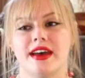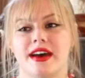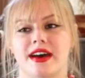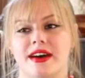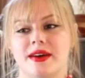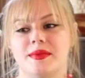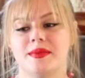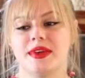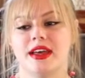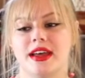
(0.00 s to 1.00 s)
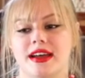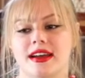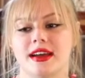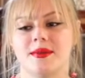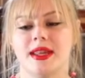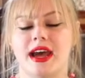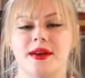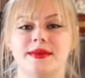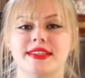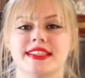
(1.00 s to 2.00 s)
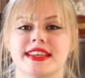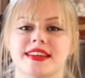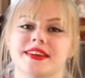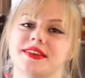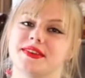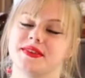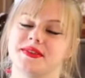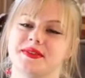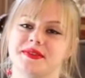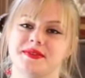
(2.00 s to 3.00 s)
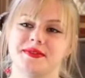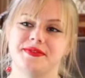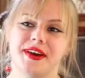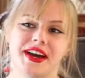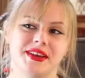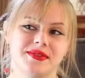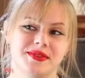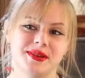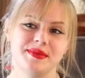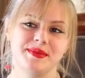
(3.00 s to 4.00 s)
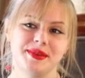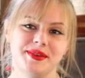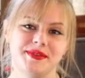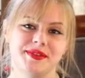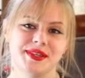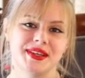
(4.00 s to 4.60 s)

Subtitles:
I was like 5 when we moved,